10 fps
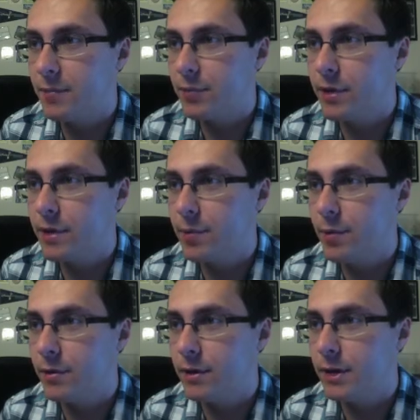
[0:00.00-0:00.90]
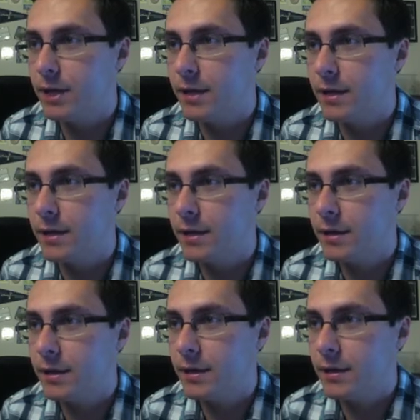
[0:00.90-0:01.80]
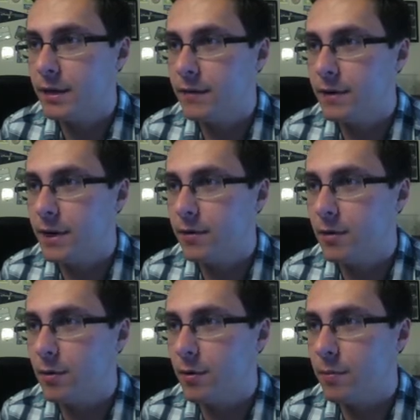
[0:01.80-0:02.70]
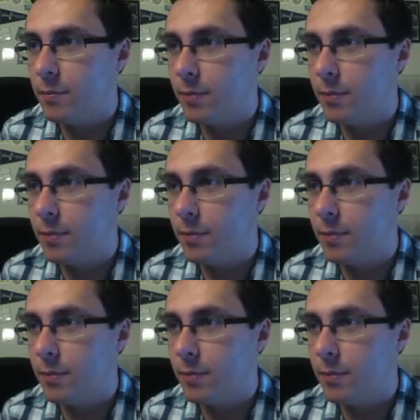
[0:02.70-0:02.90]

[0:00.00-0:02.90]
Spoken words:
it pretty poorly even on normal.